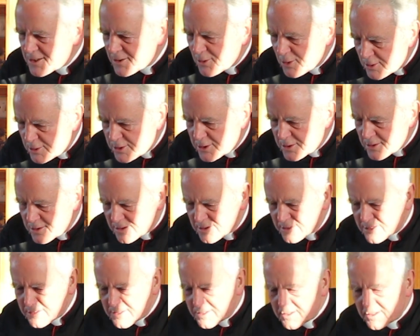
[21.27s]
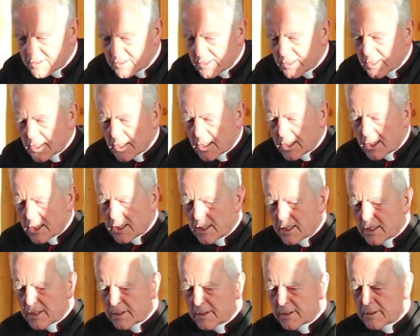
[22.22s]
crucial.
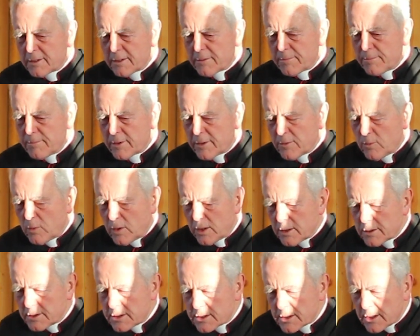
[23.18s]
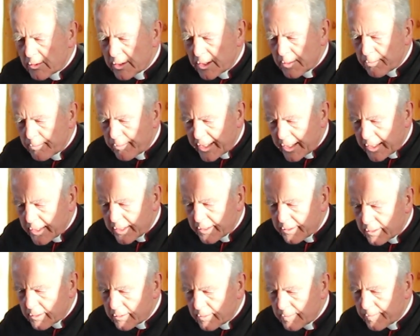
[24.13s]
The world is going
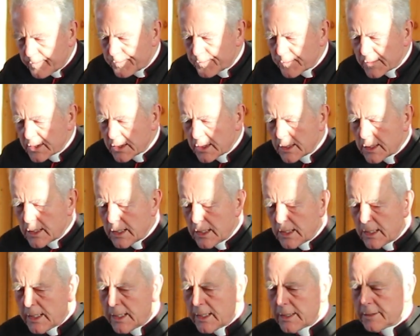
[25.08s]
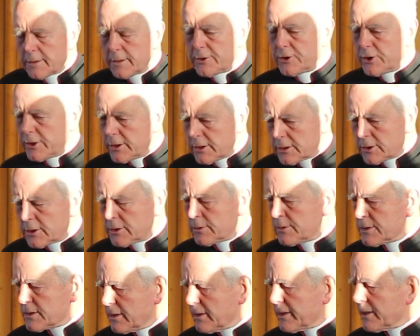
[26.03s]
mad, and the church
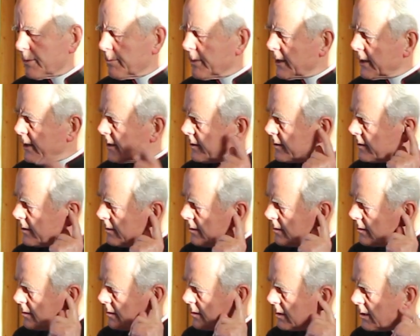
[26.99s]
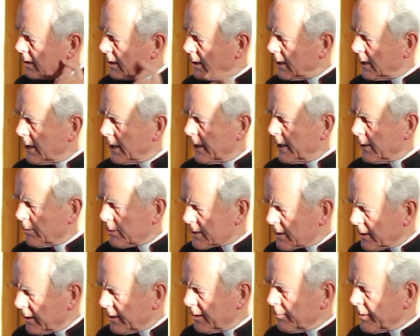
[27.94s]
was going mad. It was
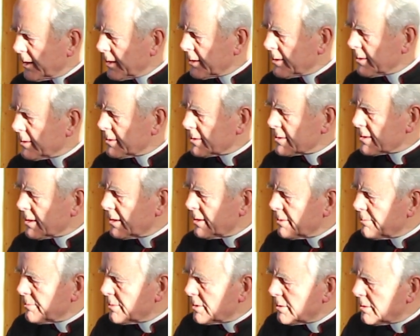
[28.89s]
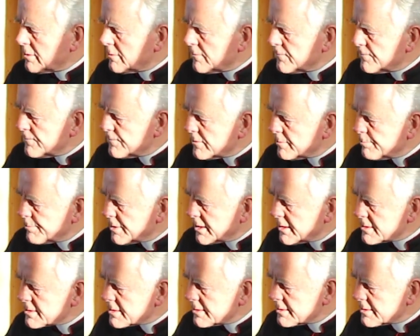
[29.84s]
going mad at the time of Pius